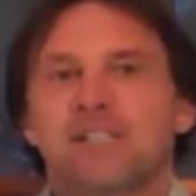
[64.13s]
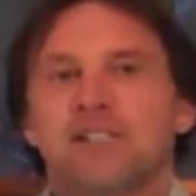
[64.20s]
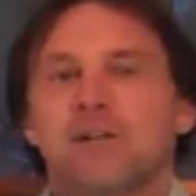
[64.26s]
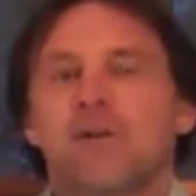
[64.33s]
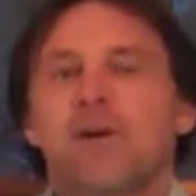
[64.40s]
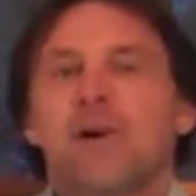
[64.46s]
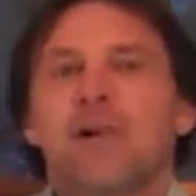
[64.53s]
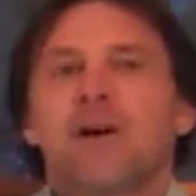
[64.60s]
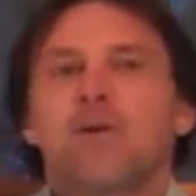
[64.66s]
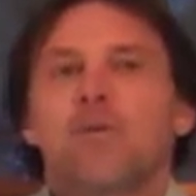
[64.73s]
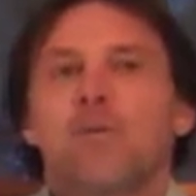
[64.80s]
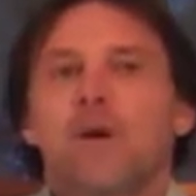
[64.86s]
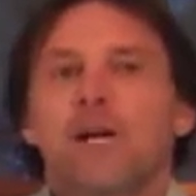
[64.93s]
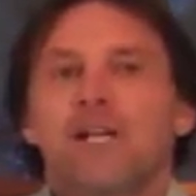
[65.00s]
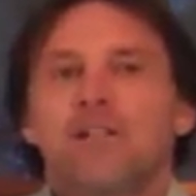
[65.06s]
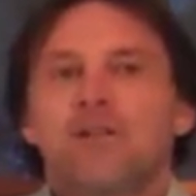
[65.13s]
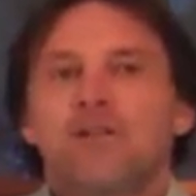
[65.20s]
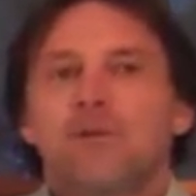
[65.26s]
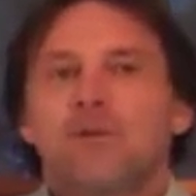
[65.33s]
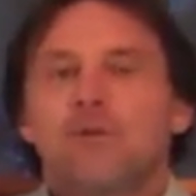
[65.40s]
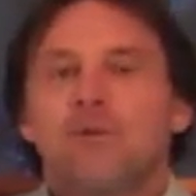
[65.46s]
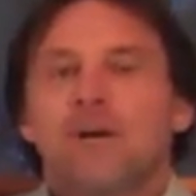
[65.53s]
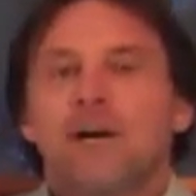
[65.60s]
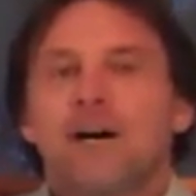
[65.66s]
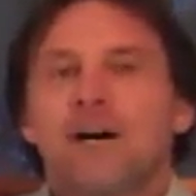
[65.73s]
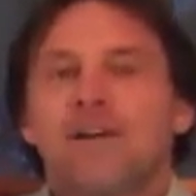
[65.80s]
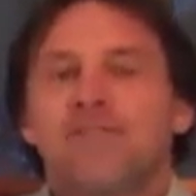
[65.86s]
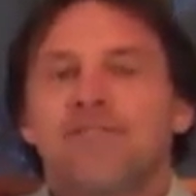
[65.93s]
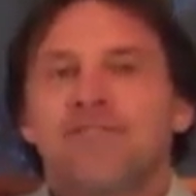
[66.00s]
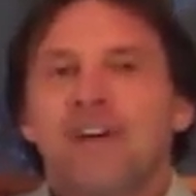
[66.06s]
So when you
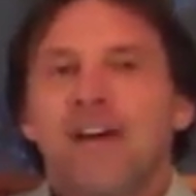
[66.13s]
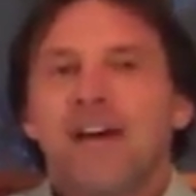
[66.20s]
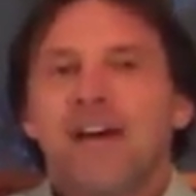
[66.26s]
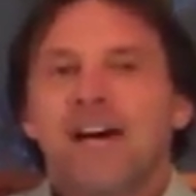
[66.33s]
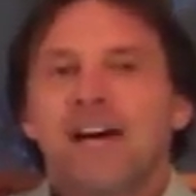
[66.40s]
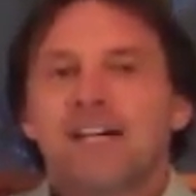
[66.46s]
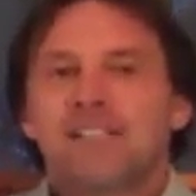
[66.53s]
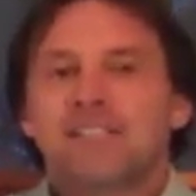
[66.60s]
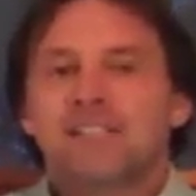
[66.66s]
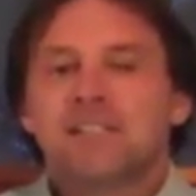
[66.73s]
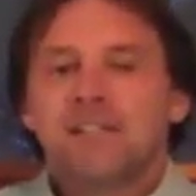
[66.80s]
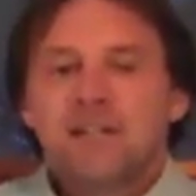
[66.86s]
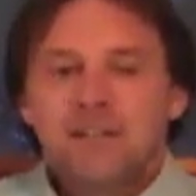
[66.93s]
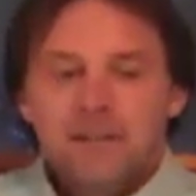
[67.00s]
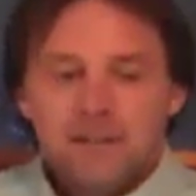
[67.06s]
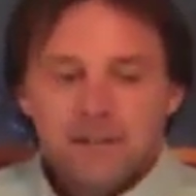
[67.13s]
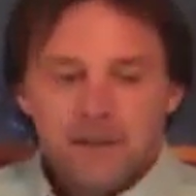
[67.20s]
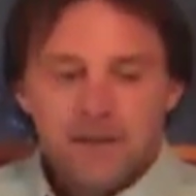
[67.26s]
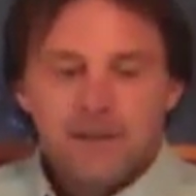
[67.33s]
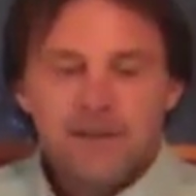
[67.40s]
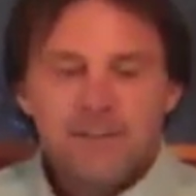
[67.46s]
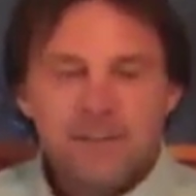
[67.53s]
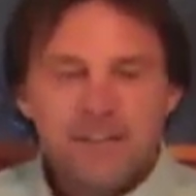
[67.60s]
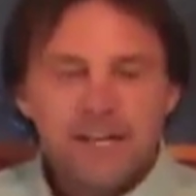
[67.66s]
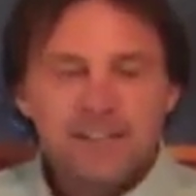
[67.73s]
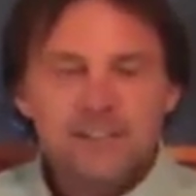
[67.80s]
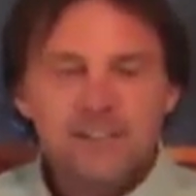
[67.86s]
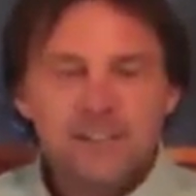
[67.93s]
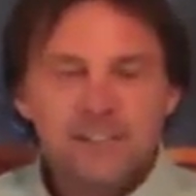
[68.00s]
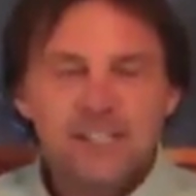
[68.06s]
fast, the
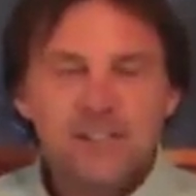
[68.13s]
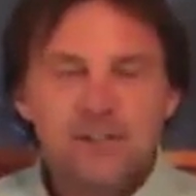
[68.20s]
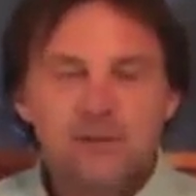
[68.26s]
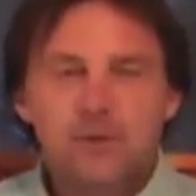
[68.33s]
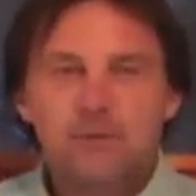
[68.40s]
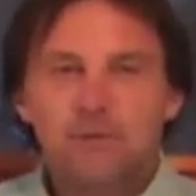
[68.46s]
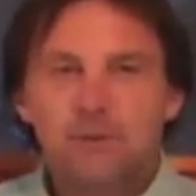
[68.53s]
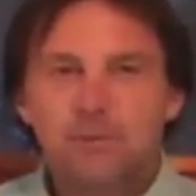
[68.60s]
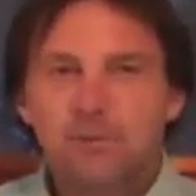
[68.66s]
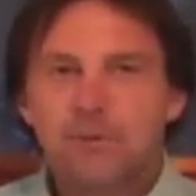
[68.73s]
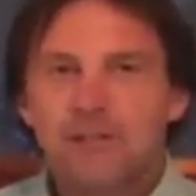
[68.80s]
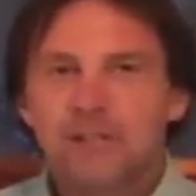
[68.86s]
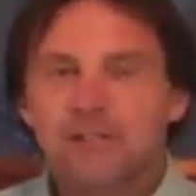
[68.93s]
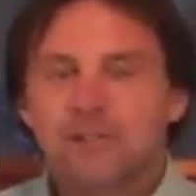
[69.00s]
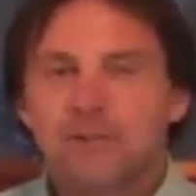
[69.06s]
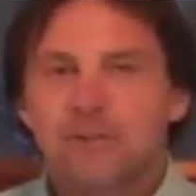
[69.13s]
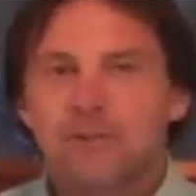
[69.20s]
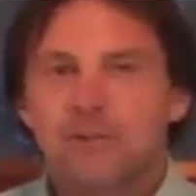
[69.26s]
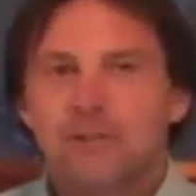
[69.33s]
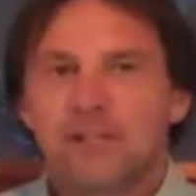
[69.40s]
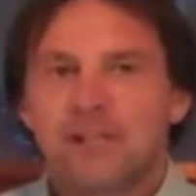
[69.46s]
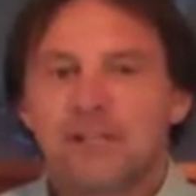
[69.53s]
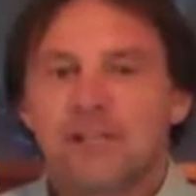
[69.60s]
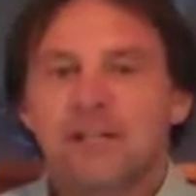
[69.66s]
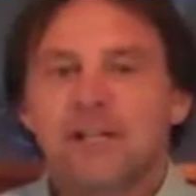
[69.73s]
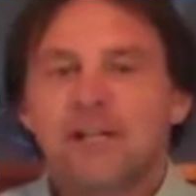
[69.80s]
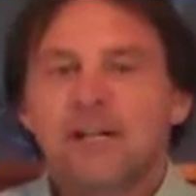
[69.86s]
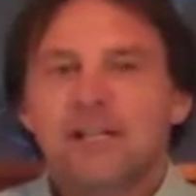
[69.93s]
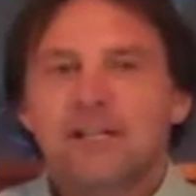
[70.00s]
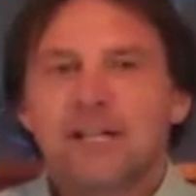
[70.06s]
energy that you normally put into the
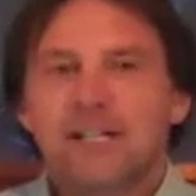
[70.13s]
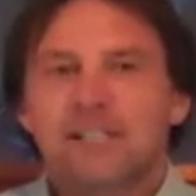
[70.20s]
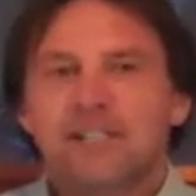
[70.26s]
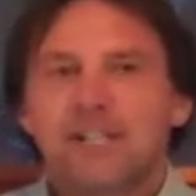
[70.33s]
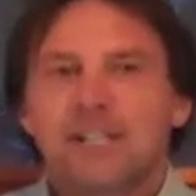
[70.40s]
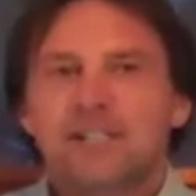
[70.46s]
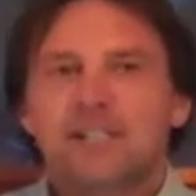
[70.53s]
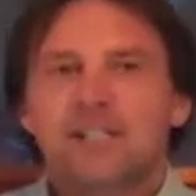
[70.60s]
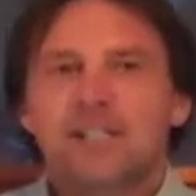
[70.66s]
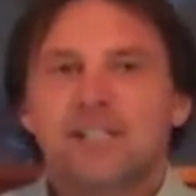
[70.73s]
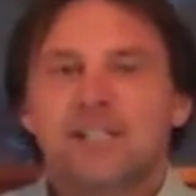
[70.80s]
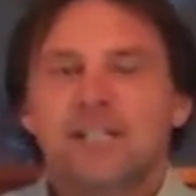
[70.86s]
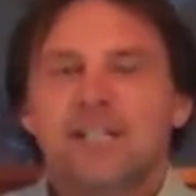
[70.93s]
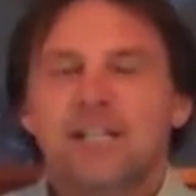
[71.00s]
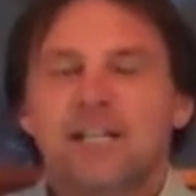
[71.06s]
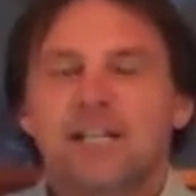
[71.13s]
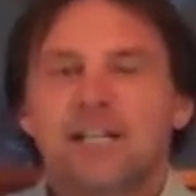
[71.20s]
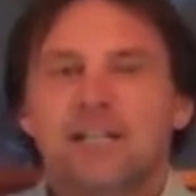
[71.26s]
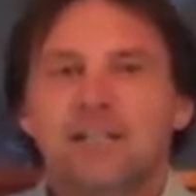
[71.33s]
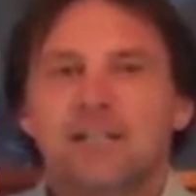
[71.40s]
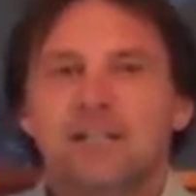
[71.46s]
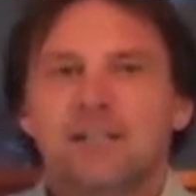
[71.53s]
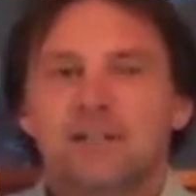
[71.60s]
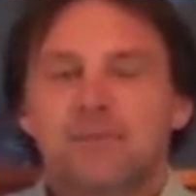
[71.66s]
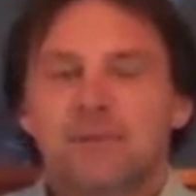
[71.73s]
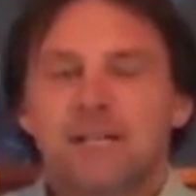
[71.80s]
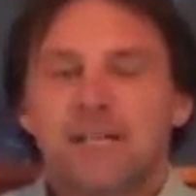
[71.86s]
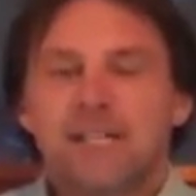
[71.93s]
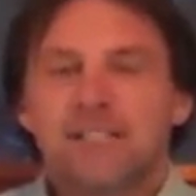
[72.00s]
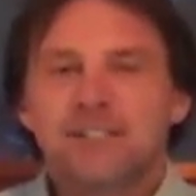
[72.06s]
digestion and
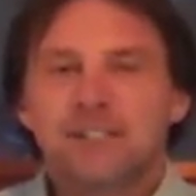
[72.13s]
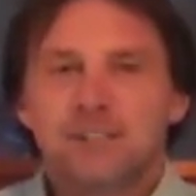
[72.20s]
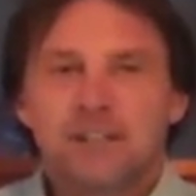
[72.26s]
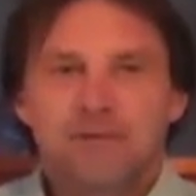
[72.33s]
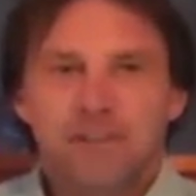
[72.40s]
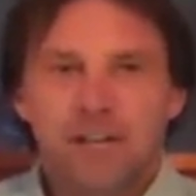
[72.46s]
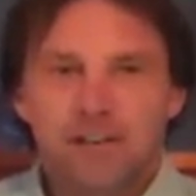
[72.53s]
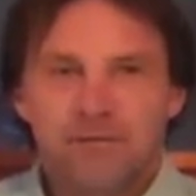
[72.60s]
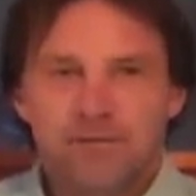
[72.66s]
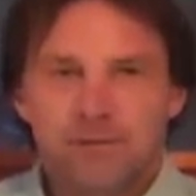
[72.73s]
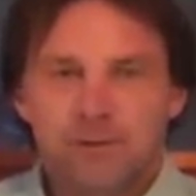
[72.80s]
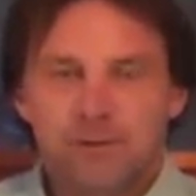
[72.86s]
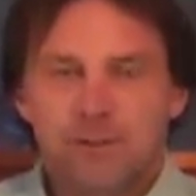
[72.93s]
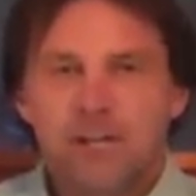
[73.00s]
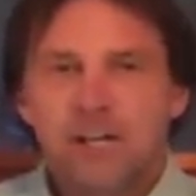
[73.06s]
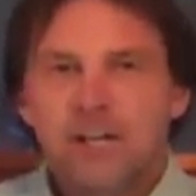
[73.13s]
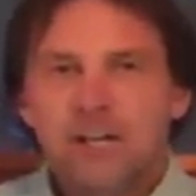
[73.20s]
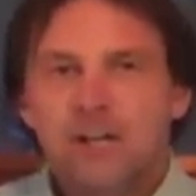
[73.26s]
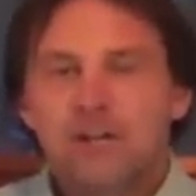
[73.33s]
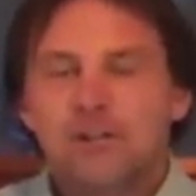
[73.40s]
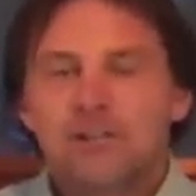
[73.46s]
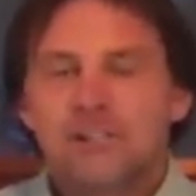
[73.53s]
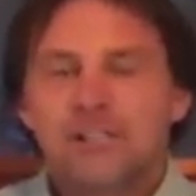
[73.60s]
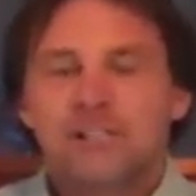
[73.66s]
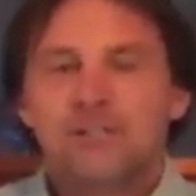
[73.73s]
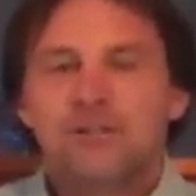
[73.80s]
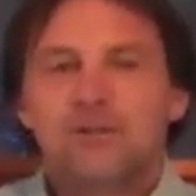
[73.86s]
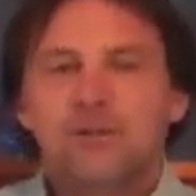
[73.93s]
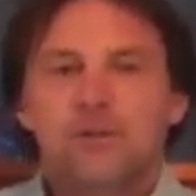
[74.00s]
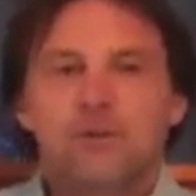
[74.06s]
elimination of that food goes
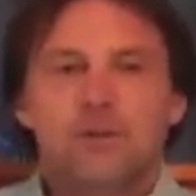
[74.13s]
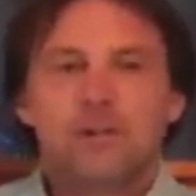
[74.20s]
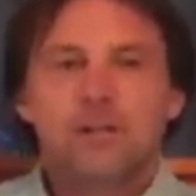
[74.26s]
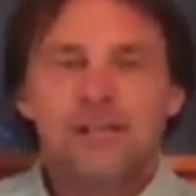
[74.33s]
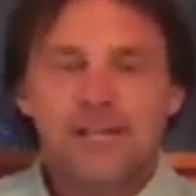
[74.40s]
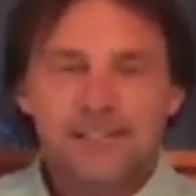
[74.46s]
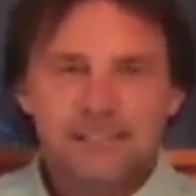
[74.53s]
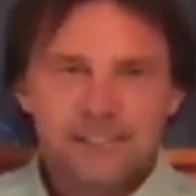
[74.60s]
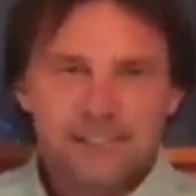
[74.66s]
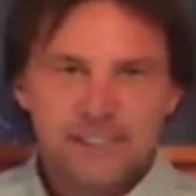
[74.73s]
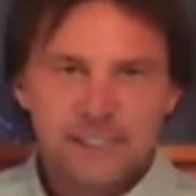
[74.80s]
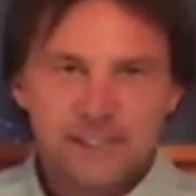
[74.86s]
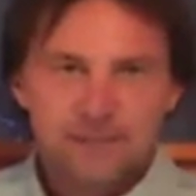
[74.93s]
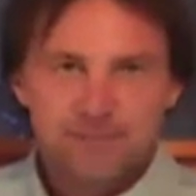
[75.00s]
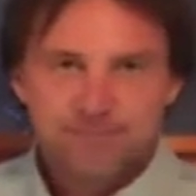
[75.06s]
into cleansing.